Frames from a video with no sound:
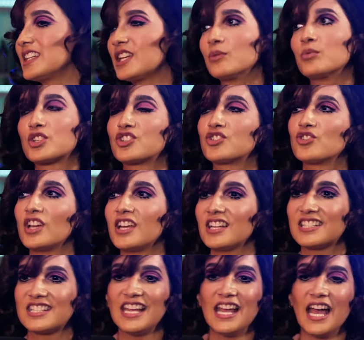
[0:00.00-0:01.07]
He was
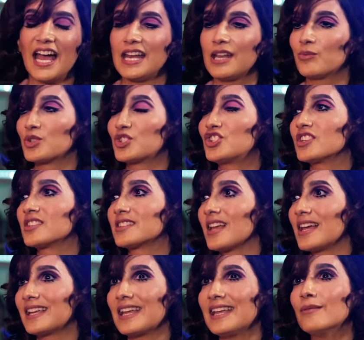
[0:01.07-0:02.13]
strict. And it was just
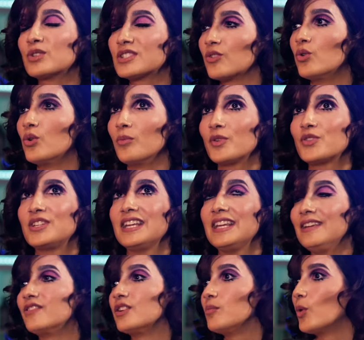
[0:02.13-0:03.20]
like, it was almost
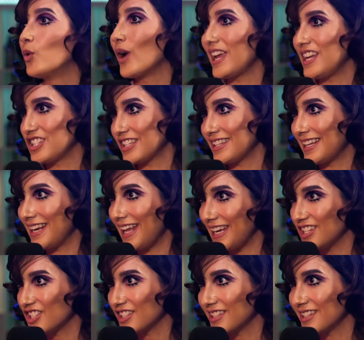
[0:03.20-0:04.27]
even more Asian than
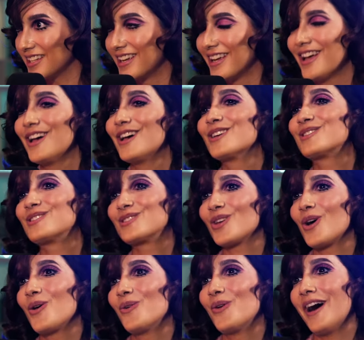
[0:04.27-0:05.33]
Asian.
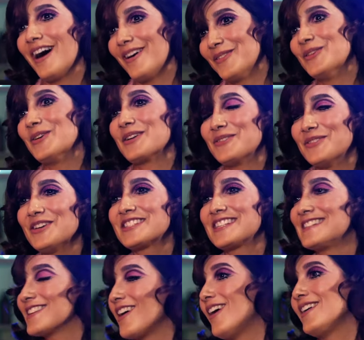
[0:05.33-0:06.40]
So what it was
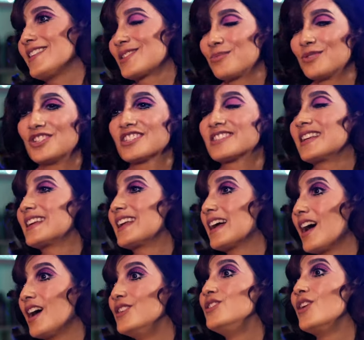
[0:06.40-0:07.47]
is arts were just like
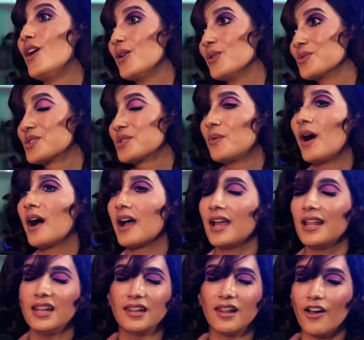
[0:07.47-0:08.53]
a no. So
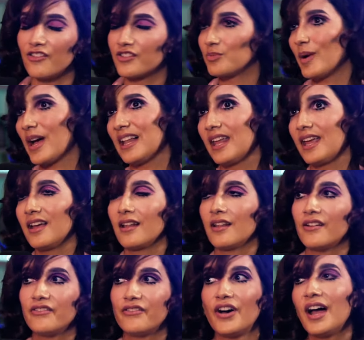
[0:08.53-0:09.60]
I loved ballet. I
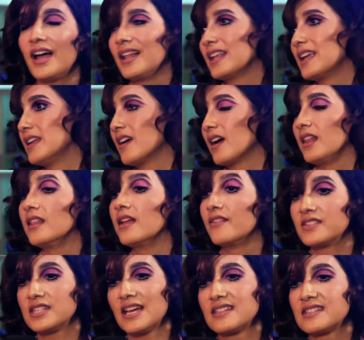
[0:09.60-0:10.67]
loved violin. I
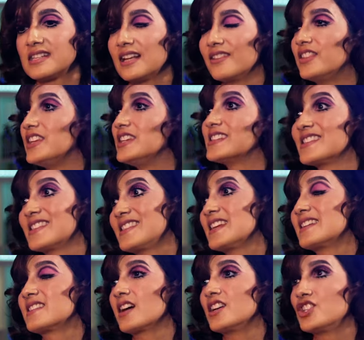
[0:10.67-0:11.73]
loved dancing. These are the
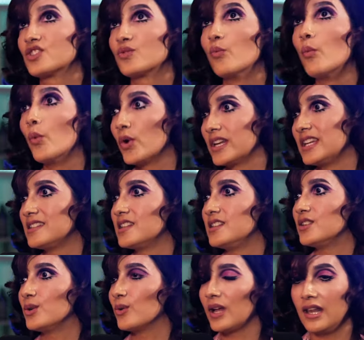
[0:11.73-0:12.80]
things that I just wanted to do.